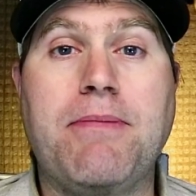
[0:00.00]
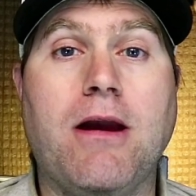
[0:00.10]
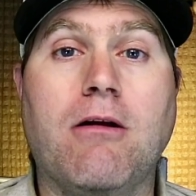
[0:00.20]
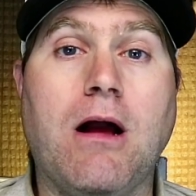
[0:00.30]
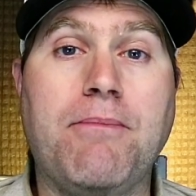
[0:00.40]

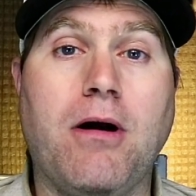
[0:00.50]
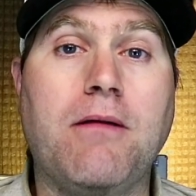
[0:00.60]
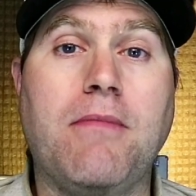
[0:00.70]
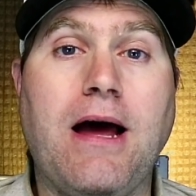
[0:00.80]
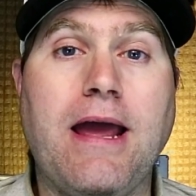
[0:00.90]
appear up
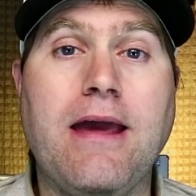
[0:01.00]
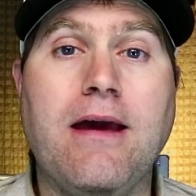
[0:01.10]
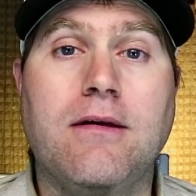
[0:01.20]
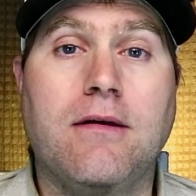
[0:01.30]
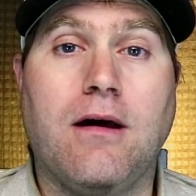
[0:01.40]
on my
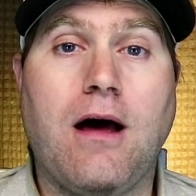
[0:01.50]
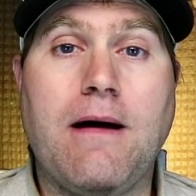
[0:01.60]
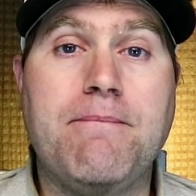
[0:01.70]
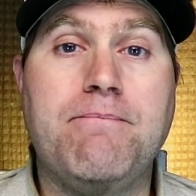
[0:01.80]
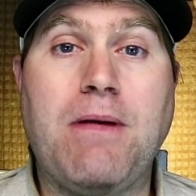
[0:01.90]

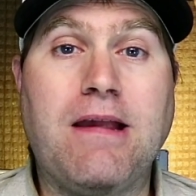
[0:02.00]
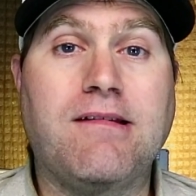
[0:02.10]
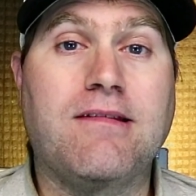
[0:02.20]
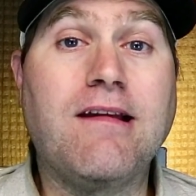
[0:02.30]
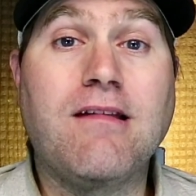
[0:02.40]
Uh,
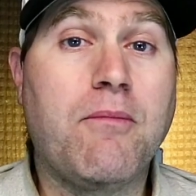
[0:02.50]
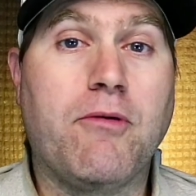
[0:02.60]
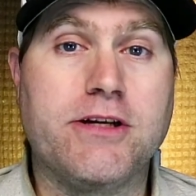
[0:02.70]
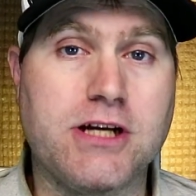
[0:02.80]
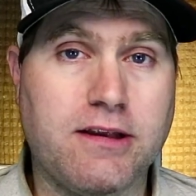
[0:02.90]
basic desktop
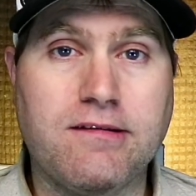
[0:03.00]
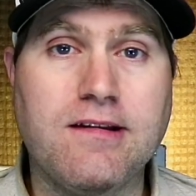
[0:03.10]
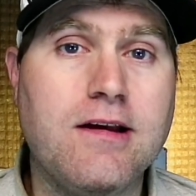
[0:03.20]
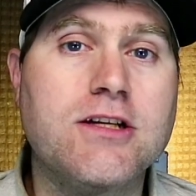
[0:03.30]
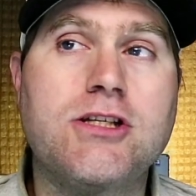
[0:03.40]
widgets.
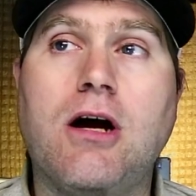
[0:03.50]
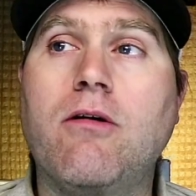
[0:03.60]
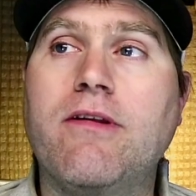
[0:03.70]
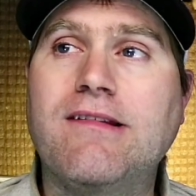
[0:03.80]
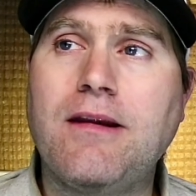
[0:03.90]

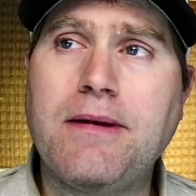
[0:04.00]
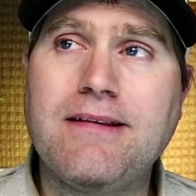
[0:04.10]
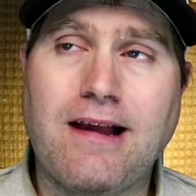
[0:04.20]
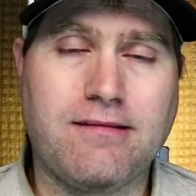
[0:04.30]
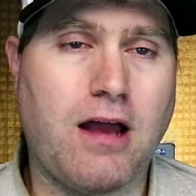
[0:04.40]
So the Cinnamon
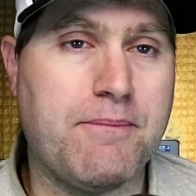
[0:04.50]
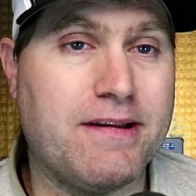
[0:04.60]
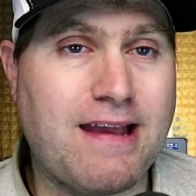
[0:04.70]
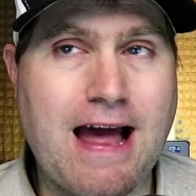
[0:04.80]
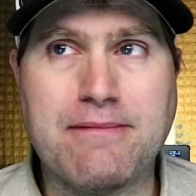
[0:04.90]
desktop
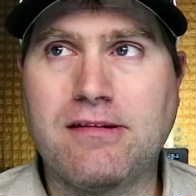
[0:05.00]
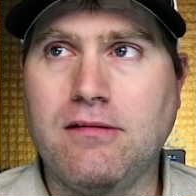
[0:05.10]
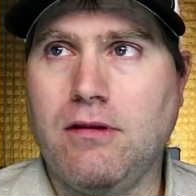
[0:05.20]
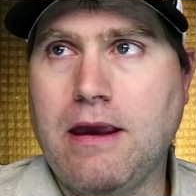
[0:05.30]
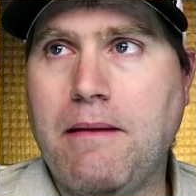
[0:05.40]
is
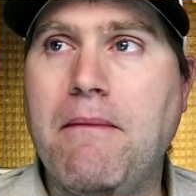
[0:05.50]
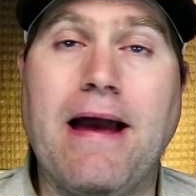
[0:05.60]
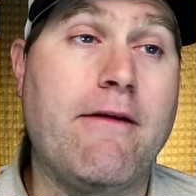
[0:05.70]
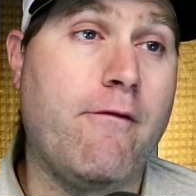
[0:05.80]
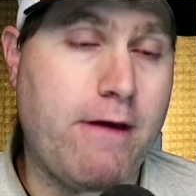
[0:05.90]
absolutely
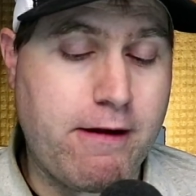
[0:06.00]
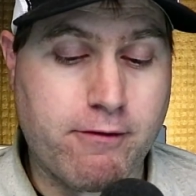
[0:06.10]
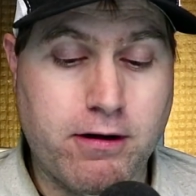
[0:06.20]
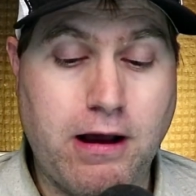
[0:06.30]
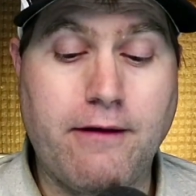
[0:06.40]
my
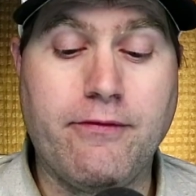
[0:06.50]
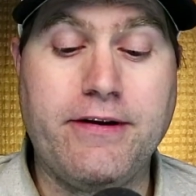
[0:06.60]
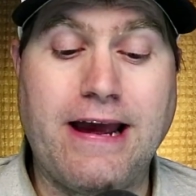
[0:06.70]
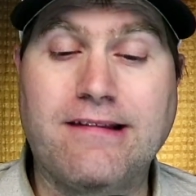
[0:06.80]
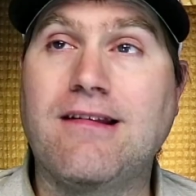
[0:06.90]
favorite of the
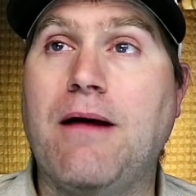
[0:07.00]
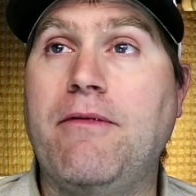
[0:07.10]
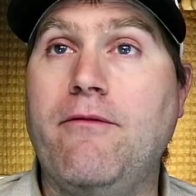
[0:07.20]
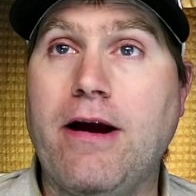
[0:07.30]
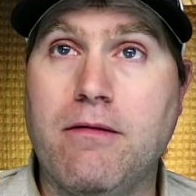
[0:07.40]
desktop
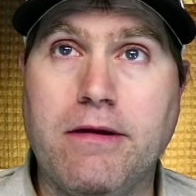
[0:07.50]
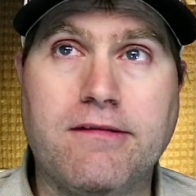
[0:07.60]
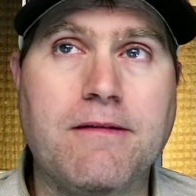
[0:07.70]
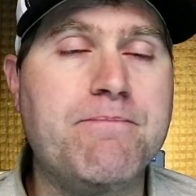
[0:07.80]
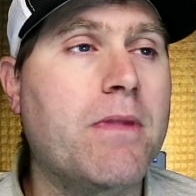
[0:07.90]

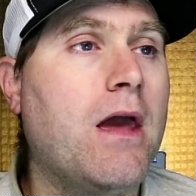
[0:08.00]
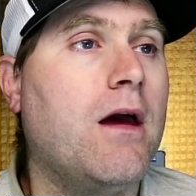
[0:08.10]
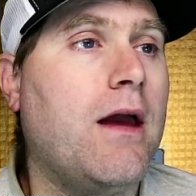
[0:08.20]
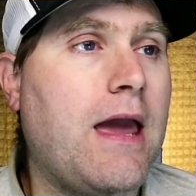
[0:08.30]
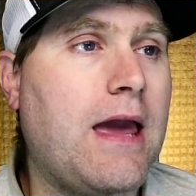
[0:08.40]
environments.
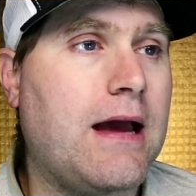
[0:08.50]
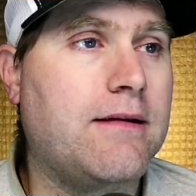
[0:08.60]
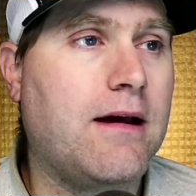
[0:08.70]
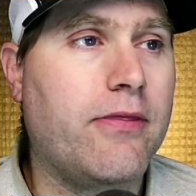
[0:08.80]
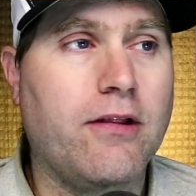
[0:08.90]

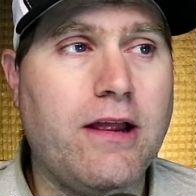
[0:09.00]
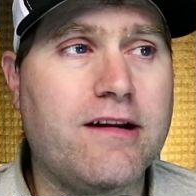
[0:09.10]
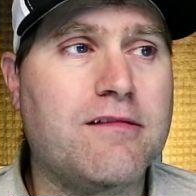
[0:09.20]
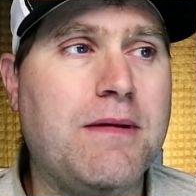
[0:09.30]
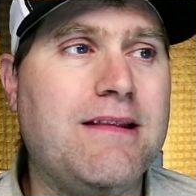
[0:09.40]
And uh, the
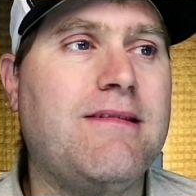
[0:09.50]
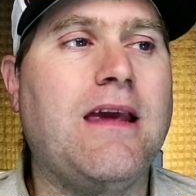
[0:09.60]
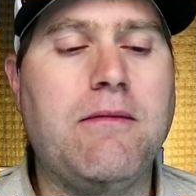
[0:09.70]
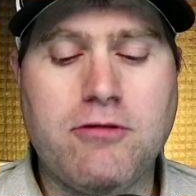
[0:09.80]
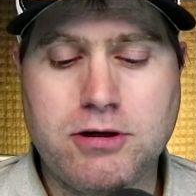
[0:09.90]
Linux Mint
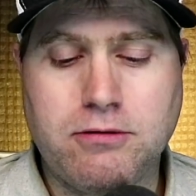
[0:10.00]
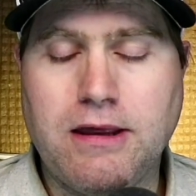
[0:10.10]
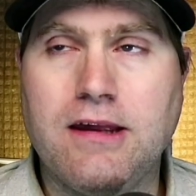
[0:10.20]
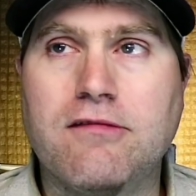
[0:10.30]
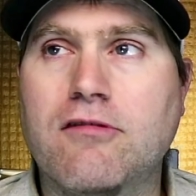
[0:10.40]
team, who
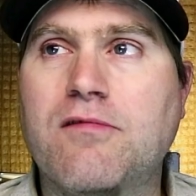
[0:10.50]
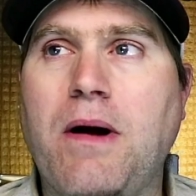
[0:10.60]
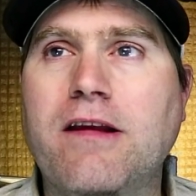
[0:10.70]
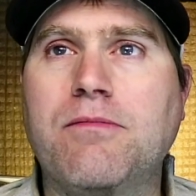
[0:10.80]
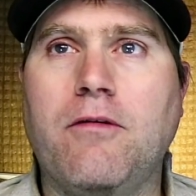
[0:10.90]
is
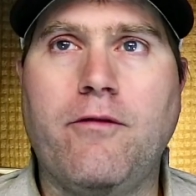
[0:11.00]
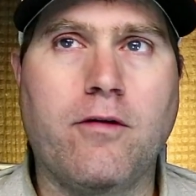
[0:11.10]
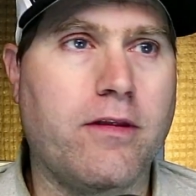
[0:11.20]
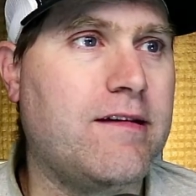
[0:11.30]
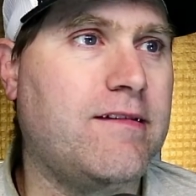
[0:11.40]
responsible
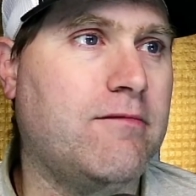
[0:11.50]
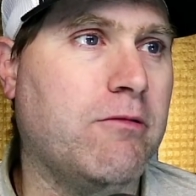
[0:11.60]
for this,